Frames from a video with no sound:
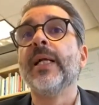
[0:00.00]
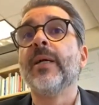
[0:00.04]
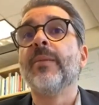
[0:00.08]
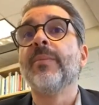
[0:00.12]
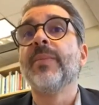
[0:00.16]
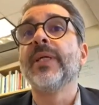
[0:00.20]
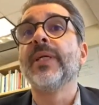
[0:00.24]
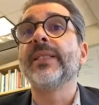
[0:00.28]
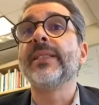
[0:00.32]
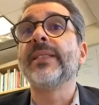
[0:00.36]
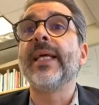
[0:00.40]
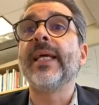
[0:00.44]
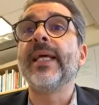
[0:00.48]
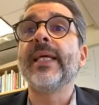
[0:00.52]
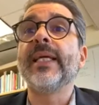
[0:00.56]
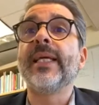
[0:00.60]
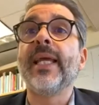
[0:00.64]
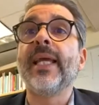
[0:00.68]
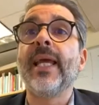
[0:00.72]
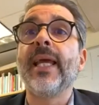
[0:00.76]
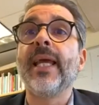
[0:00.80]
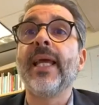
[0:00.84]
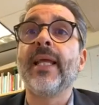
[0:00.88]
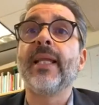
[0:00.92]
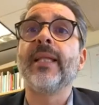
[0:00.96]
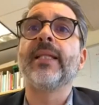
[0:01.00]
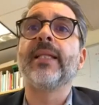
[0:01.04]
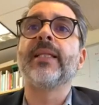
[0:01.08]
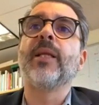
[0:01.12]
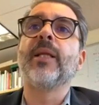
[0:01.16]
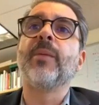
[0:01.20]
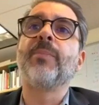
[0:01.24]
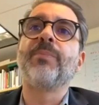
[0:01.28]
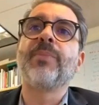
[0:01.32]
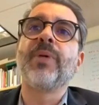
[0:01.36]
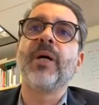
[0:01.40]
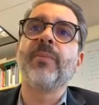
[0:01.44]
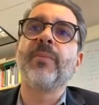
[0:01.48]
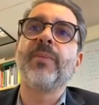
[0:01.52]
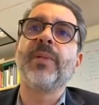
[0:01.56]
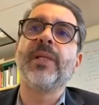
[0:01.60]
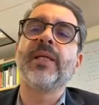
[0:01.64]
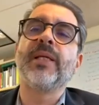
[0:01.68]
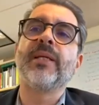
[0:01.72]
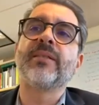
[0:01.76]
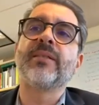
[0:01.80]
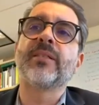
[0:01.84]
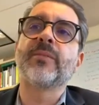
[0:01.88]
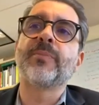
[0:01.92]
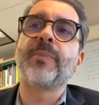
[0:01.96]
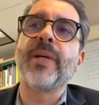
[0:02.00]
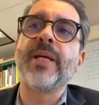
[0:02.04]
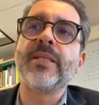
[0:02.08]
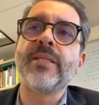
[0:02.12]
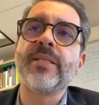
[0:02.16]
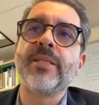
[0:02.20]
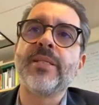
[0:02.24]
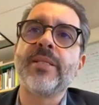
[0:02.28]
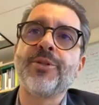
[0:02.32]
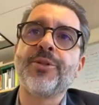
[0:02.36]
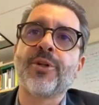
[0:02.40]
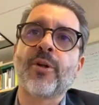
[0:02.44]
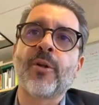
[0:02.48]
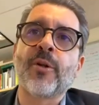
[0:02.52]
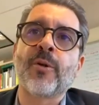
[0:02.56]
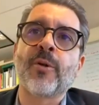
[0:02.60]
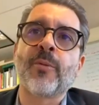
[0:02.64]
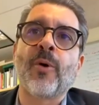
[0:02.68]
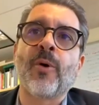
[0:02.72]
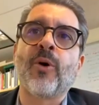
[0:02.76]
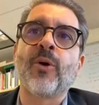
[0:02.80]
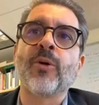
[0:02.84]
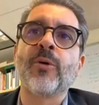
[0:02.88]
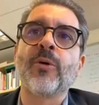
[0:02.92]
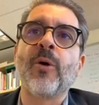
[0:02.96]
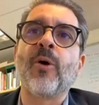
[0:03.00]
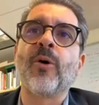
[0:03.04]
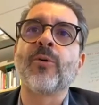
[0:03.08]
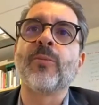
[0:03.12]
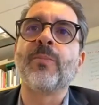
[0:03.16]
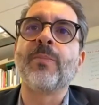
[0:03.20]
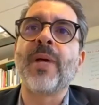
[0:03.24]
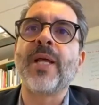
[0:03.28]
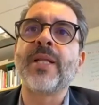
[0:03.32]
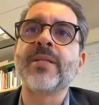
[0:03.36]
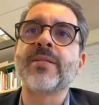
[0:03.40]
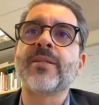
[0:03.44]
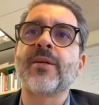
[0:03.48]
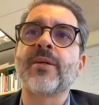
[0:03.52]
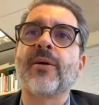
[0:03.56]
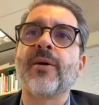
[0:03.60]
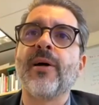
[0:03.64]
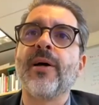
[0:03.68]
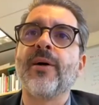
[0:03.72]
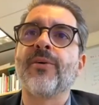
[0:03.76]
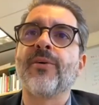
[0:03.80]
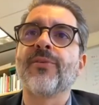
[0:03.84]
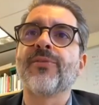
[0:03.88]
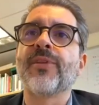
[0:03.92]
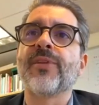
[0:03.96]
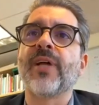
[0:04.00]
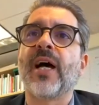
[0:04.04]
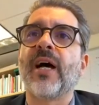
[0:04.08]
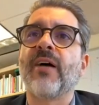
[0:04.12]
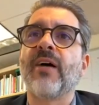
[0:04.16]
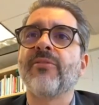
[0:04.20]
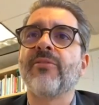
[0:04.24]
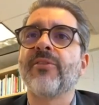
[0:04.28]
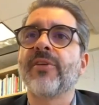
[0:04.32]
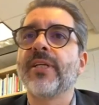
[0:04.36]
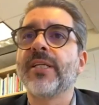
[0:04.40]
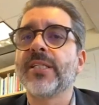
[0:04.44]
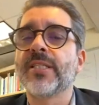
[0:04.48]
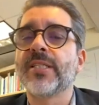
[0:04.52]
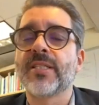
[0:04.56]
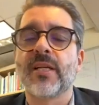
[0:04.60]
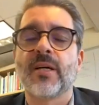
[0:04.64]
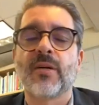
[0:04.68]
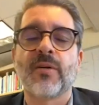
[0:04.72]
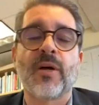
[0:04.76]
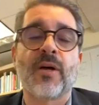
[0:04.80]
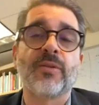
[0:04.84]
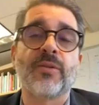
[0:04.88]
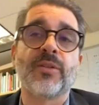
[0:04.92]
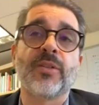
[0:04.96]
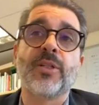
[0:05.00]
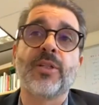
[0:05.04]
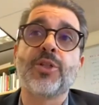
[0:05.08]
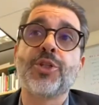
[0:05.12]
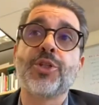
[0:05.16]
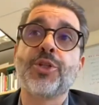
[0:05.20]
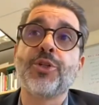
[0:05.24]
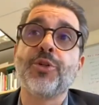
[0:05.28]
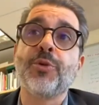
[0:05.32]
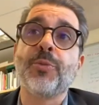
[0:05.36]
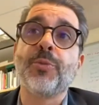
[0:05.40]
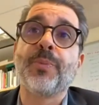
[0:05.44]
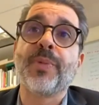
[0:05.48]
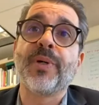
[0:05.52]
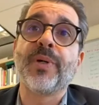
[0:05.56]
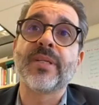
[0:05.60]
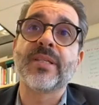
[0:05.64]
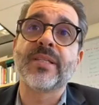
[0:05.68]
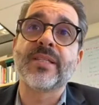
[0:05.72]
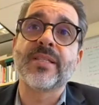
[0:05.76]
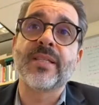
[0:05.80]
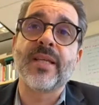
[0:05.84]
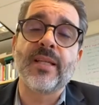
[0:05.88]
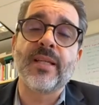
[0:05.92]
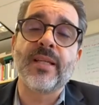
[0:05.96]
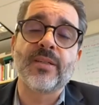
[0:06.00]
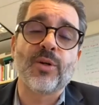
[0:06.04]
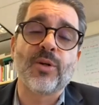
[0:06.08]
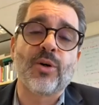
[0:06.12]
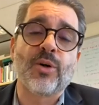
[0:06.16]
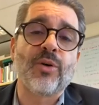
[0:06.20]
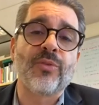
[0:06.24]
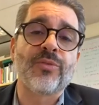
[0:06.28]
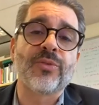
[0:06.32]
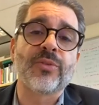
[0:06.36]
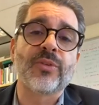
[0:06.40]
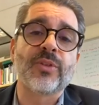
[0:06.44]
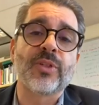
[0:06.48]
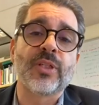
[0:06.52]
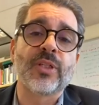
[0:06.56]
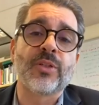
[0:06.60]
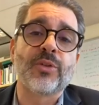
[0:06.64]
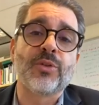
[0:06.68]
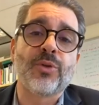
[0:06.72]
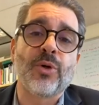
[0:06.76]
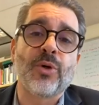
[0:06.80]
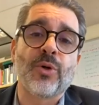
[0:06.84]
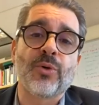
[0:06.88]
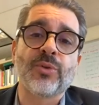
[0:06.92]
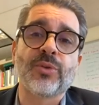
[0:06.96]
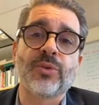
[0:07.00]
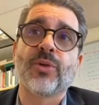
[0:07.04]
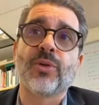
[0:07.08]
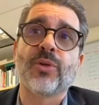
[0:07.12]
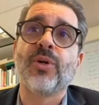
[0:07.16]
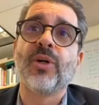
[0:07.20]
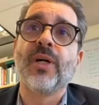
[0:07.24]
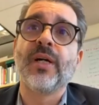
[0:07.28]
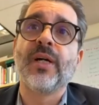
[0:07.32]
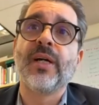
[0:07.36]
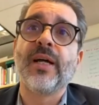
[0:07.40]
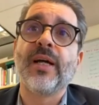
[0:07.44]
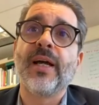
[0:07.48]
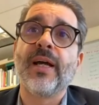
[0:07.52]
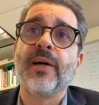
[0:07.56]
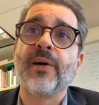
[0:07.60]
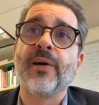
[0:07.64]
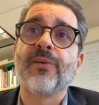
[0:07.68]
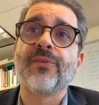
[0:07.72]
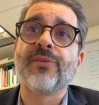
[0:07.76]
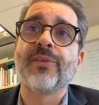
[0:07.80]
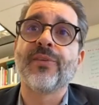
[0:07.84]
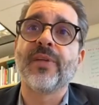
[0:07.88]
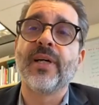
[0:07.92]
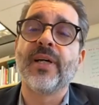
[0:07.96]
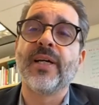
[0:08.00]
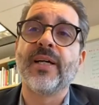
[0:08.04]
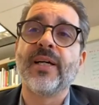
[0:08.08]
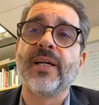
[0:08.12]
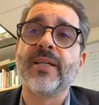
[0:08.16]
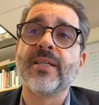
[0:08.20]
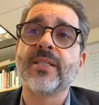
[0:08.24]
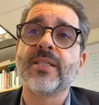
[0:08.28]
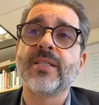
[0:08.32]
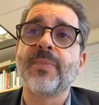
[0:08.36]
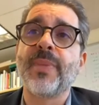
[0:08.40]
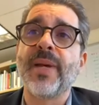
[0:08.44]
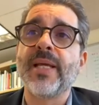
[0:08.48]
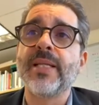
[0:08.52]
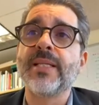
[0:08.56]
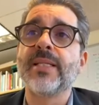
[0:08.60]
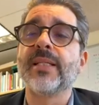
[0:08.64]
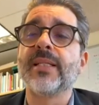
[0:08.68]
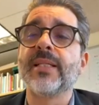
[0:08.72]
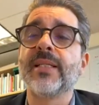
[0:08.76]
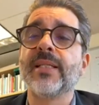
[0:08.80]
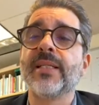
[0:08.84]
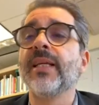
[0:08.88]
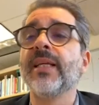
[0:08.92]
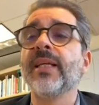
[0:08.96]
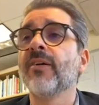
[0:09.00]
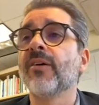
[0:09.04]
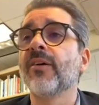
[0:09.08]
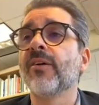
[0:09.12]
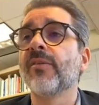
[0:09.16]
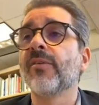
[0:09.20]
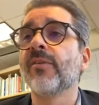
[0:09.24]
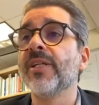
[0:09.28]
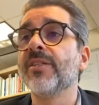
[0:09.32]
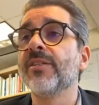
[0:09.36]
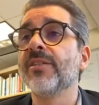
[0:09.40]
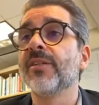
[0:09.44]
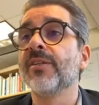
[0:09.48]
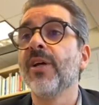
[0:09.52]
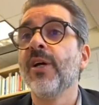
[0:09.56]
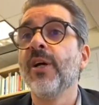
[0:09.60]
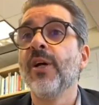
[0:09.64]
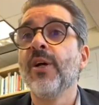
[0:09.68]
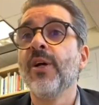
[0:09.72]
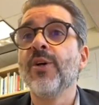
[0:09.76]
But again, the public expenditure on, on, on mental health averages around 2% of the total health uh, spending in our region.